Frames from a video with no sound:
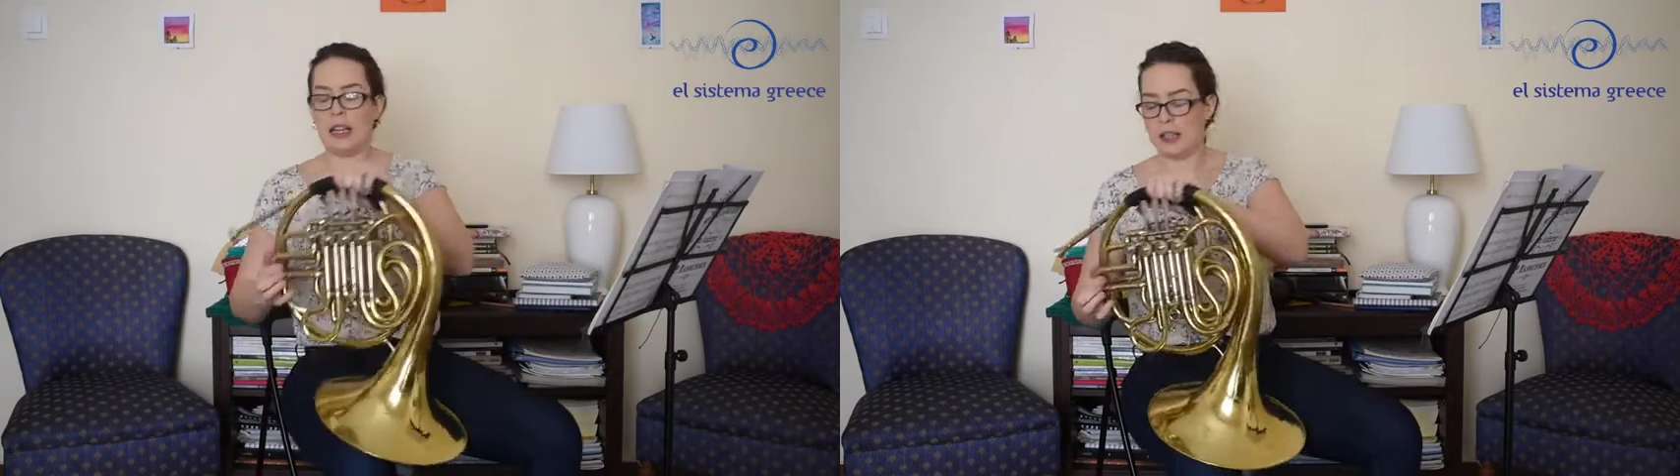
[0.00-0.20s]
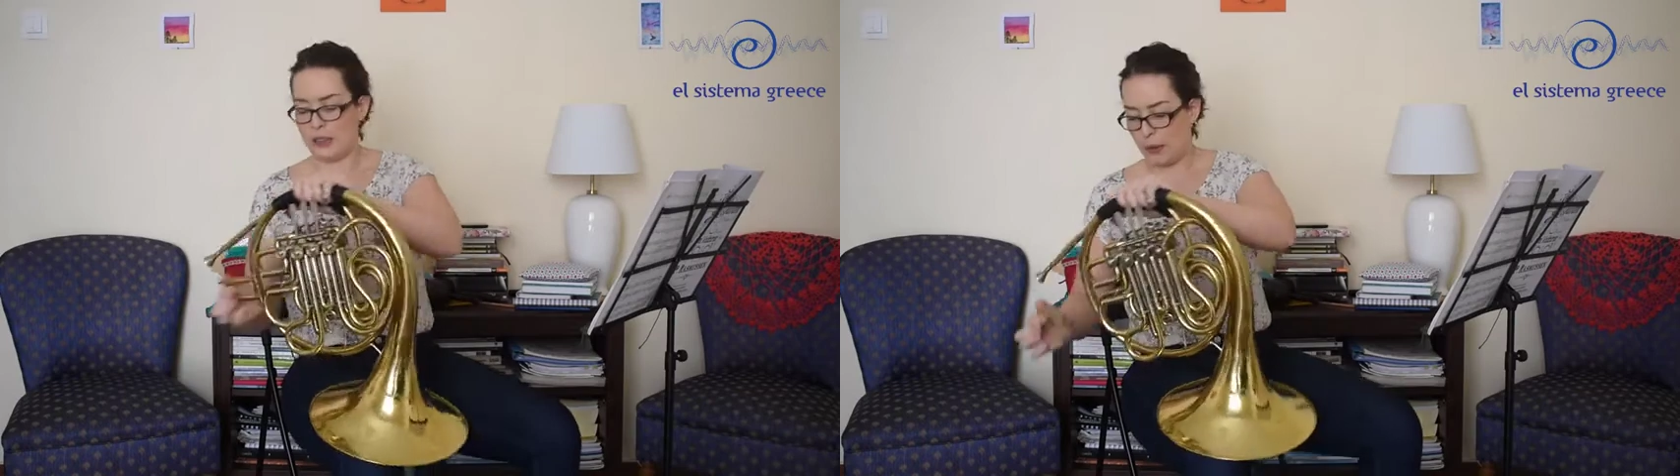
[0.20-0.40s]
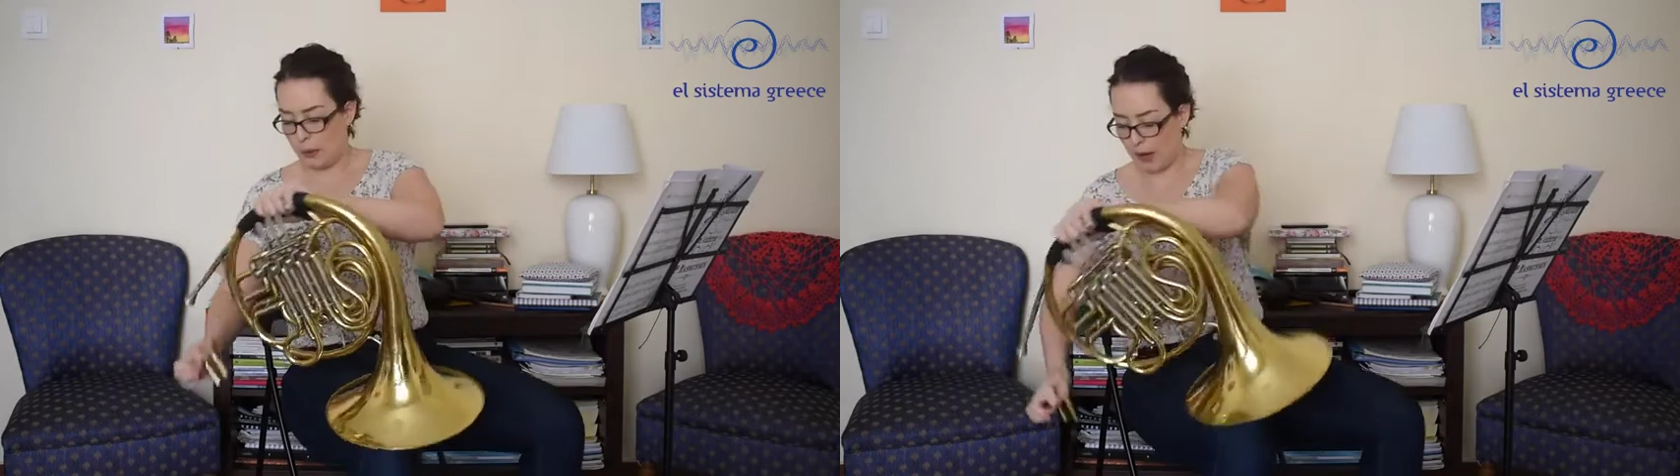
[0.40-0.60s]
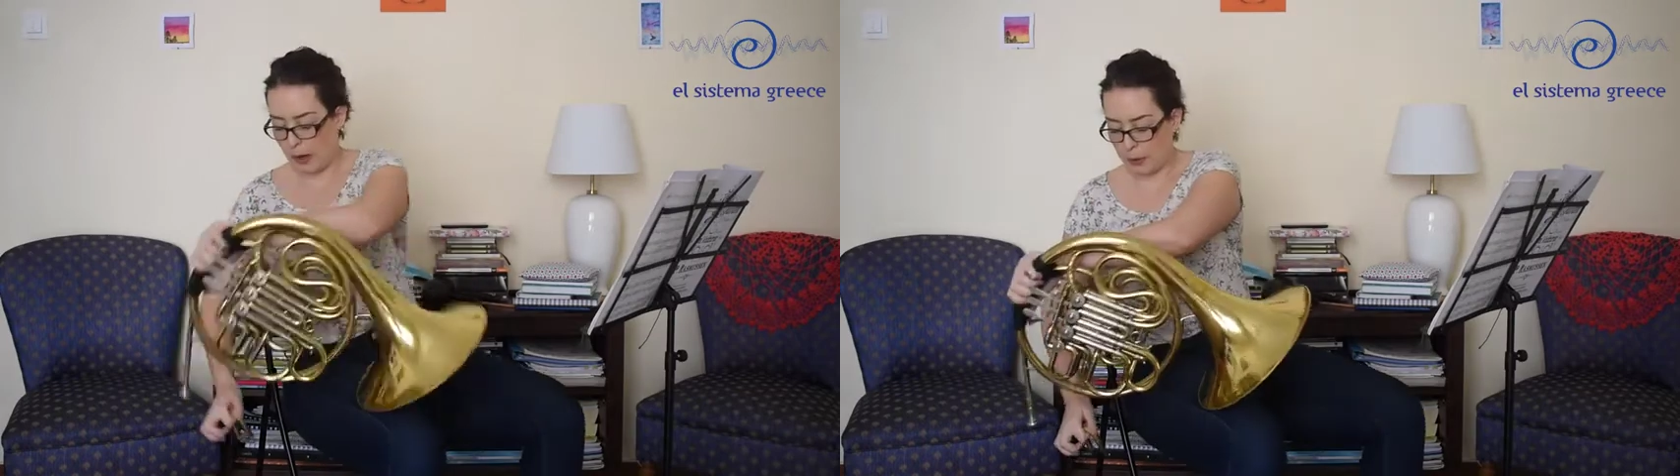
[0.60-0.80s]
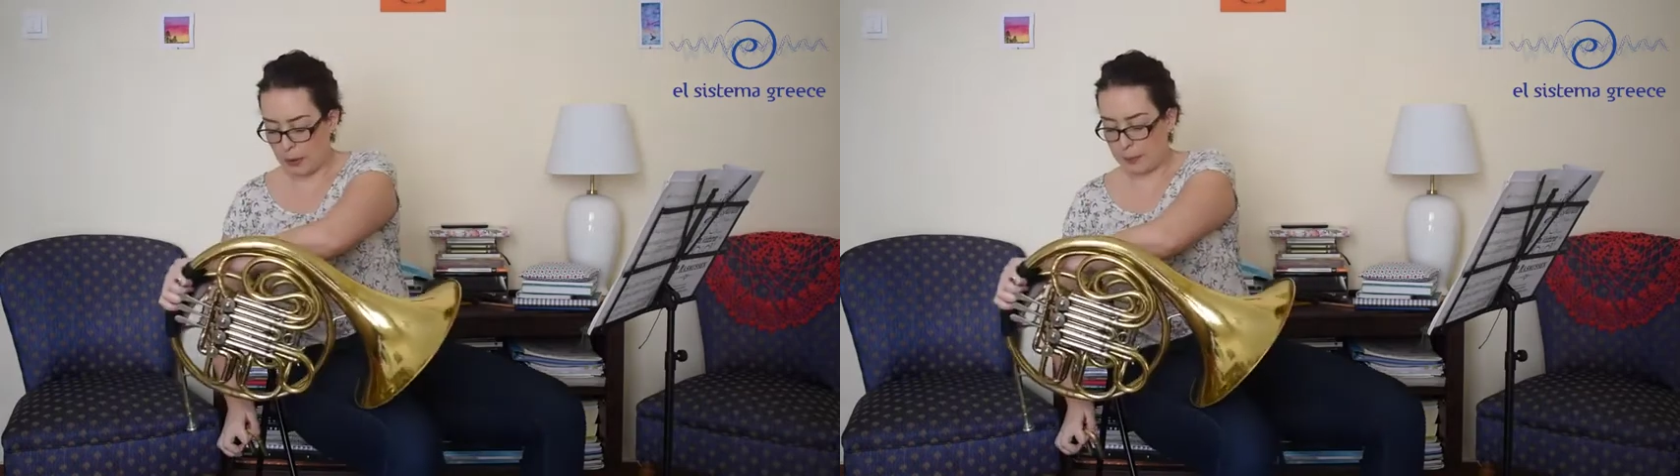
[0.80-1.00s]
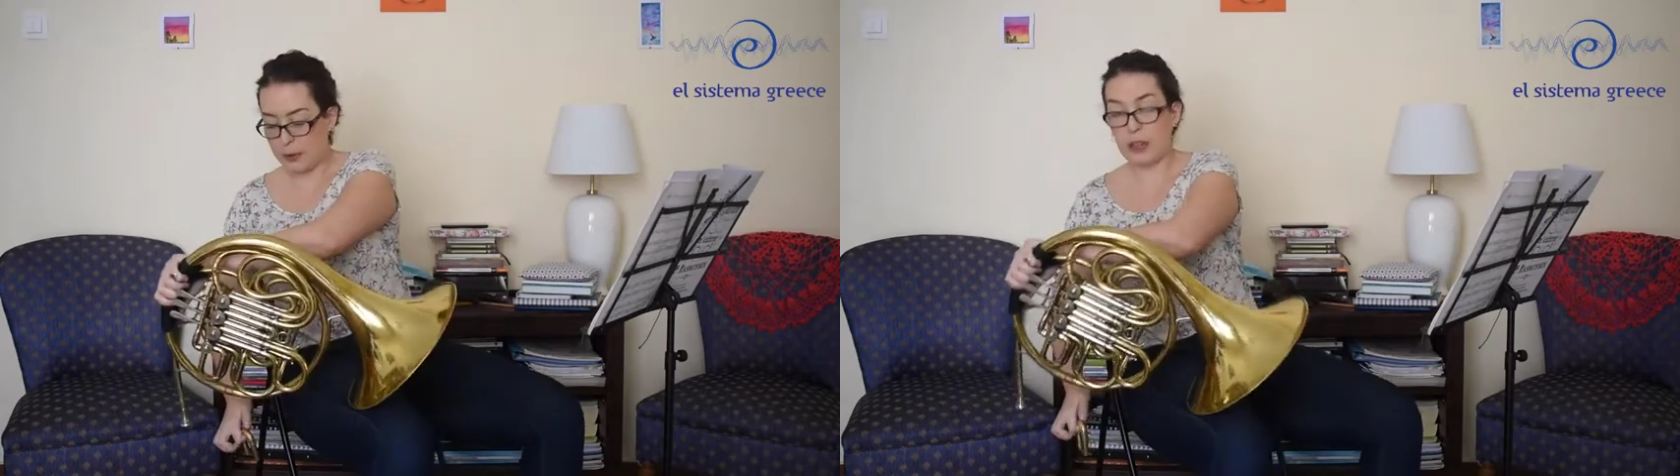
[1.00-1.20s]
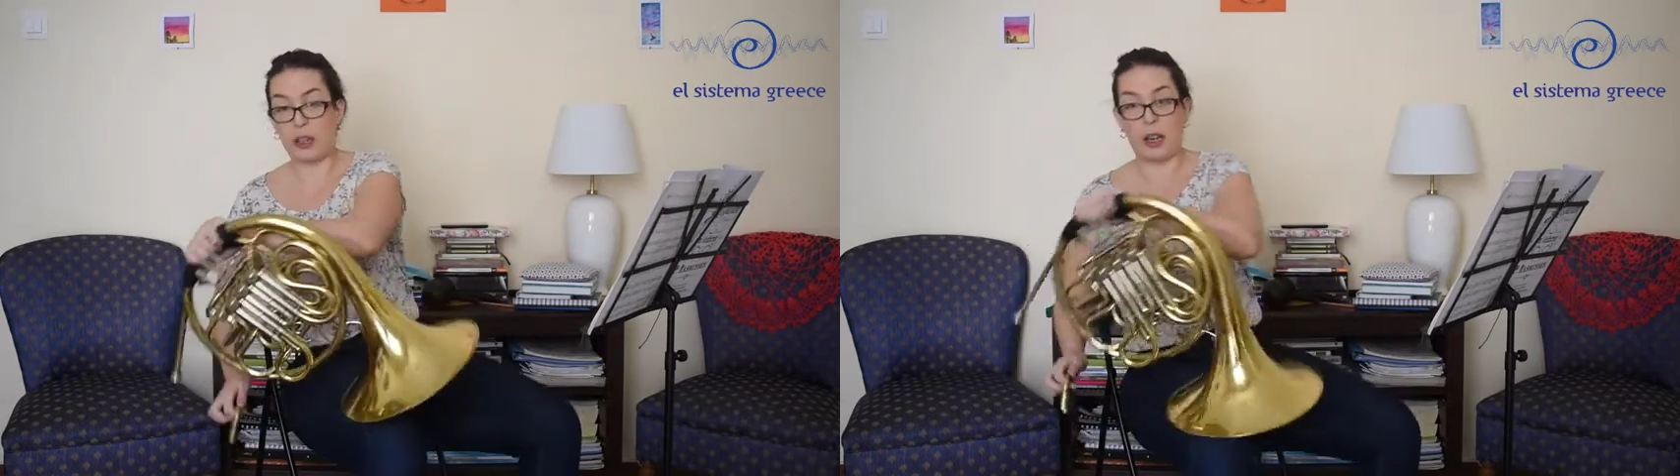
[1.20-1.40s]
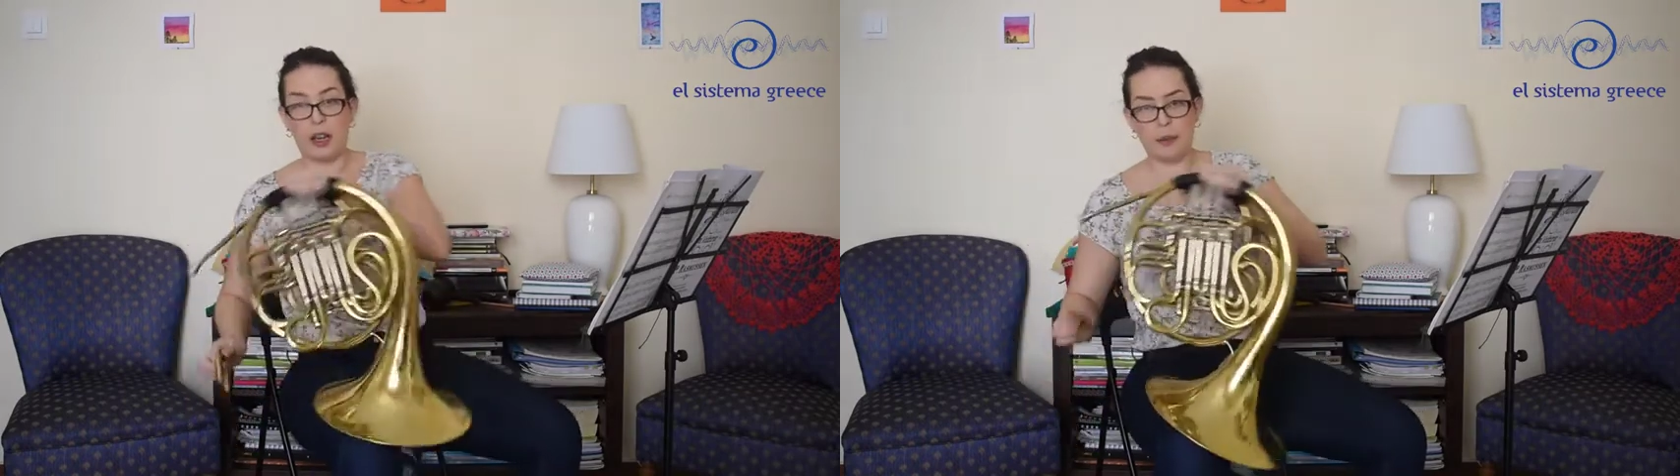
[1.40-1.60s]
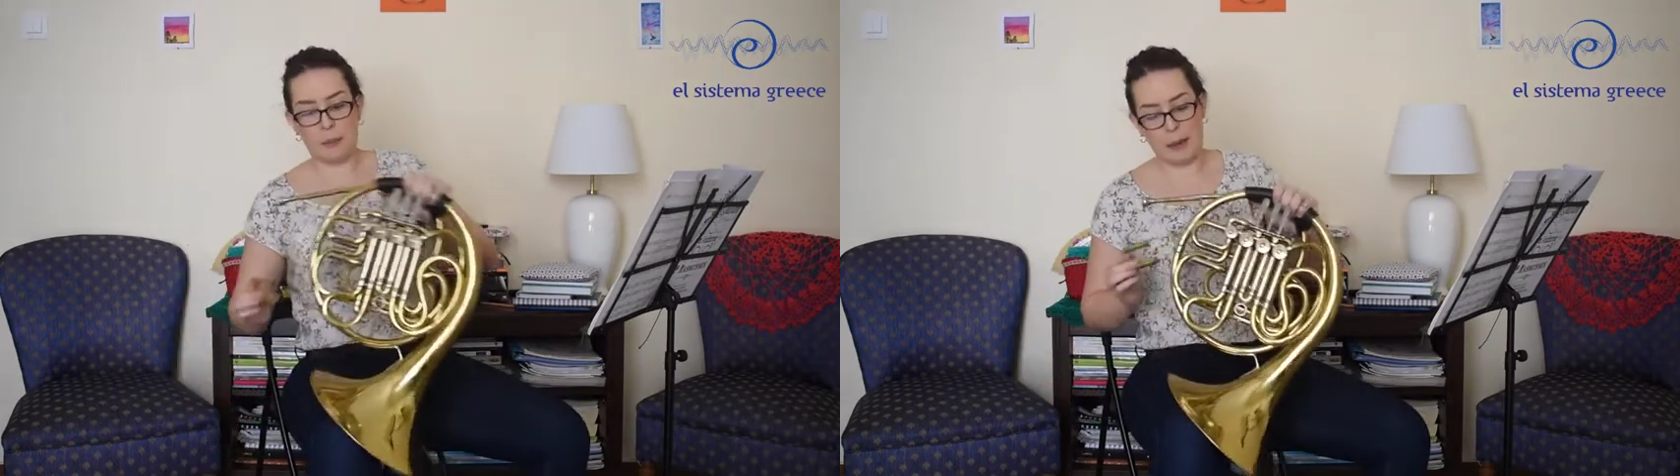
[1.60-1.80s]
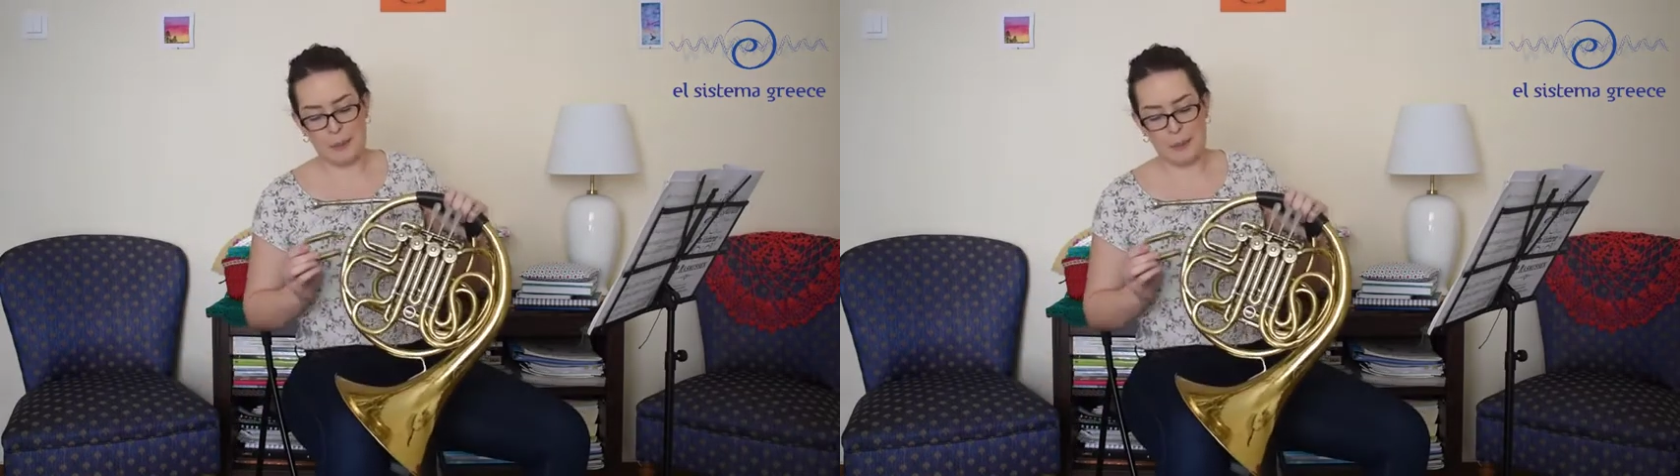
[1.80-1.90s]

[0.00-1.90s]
So I will put again my